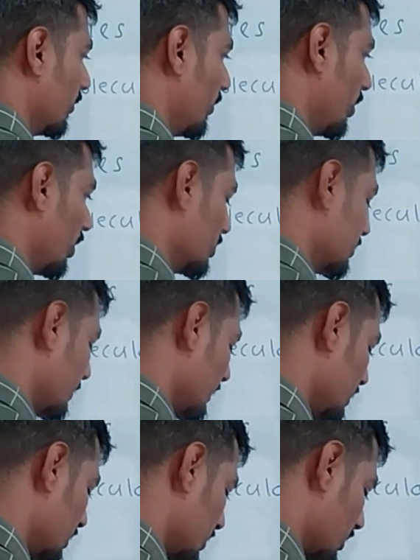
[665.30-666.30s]
phenols
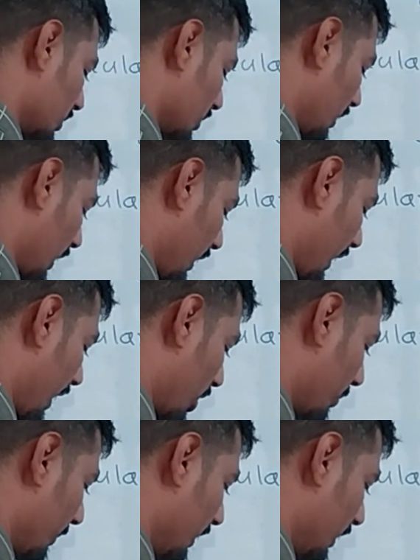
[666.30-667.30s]
means an
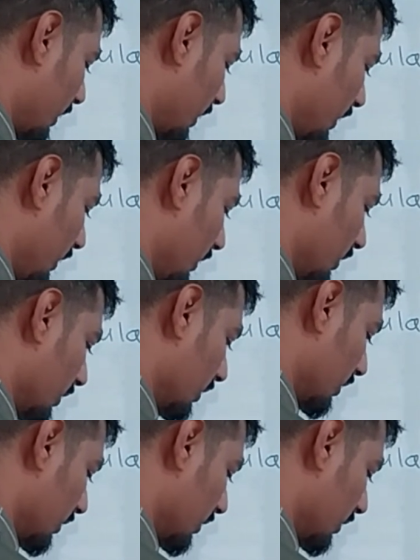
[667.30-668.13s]
aromatic ring